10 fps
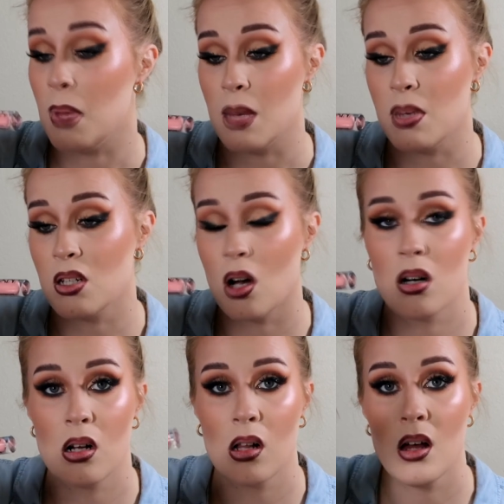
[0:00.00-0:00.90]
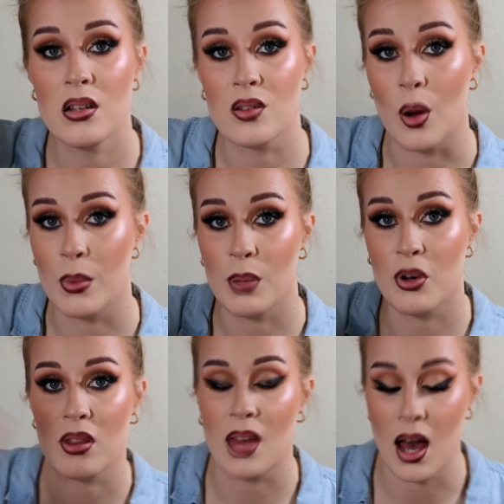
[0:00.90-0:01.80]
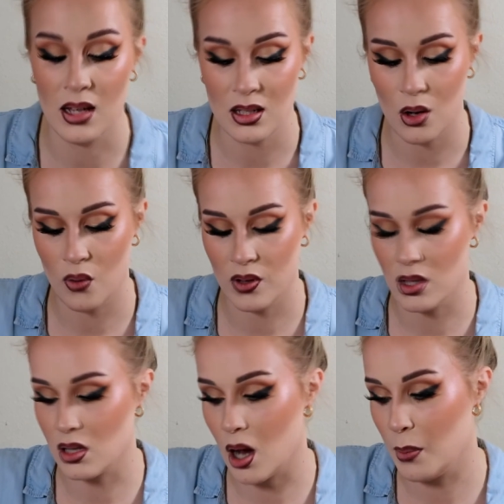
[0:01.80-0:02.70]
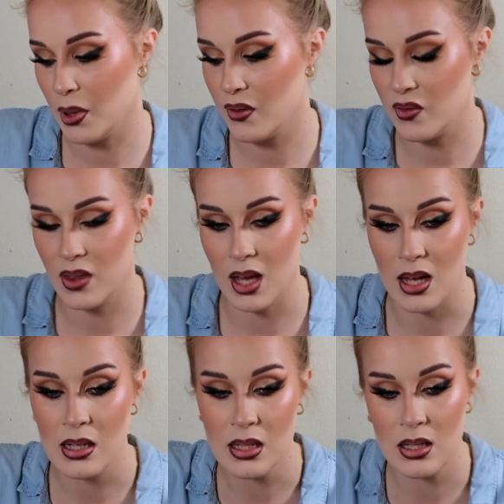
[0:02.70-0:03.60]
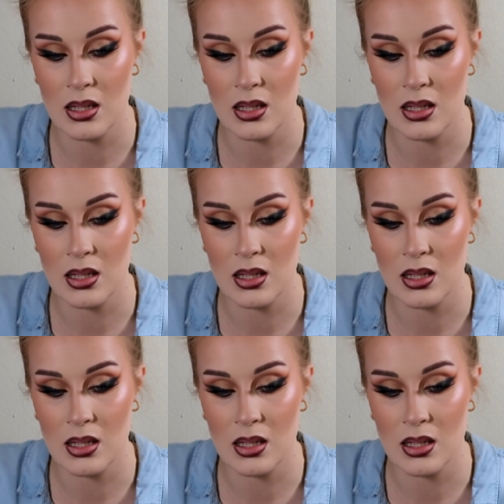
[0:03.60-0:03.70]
Baby Doll. So I'm gonna put that over the top of this.